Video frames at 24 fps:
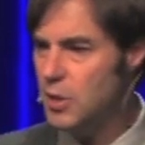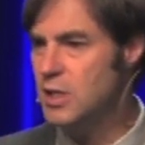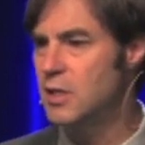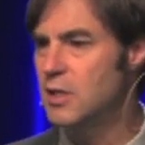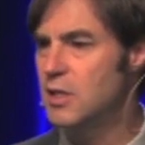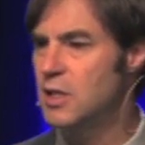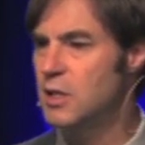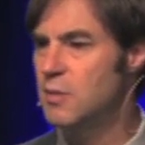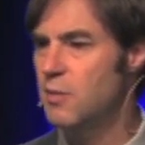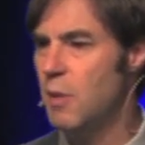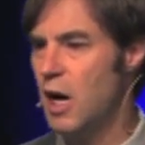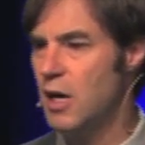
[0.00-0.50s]
of
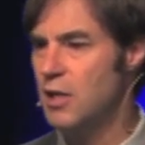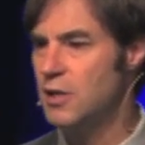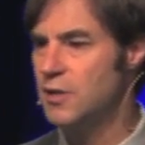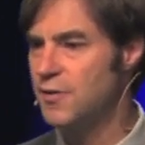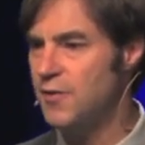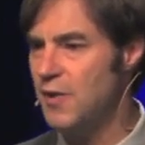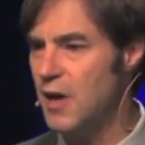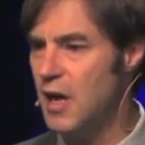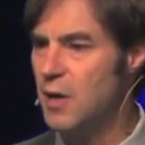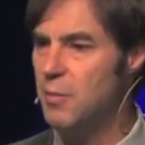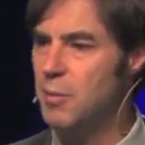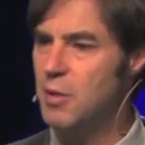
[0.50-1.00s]
reasons these
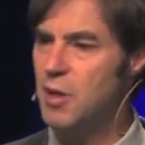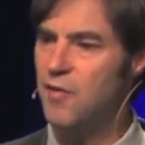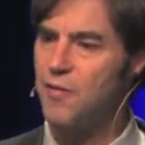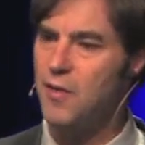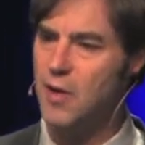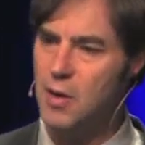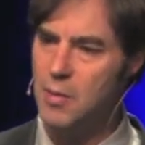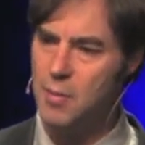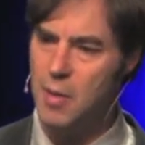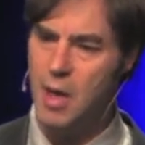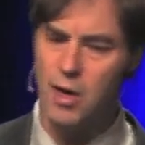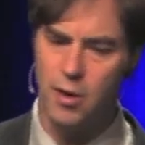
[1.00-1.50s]
models fail, but the
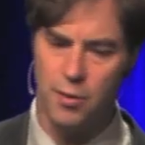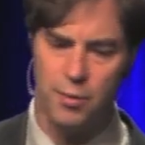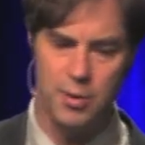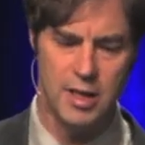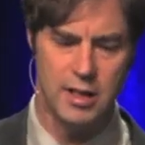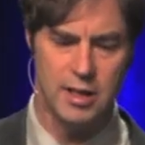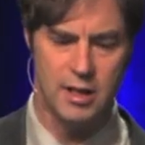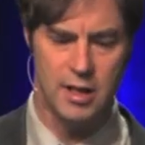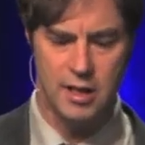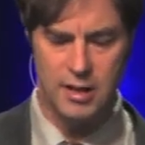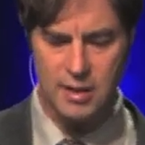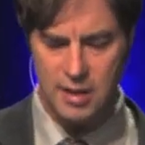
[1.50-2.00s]
fundamental
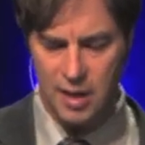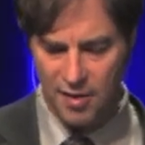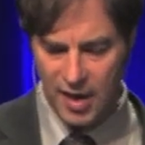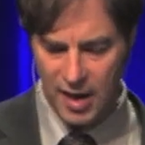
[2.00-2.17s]
reason is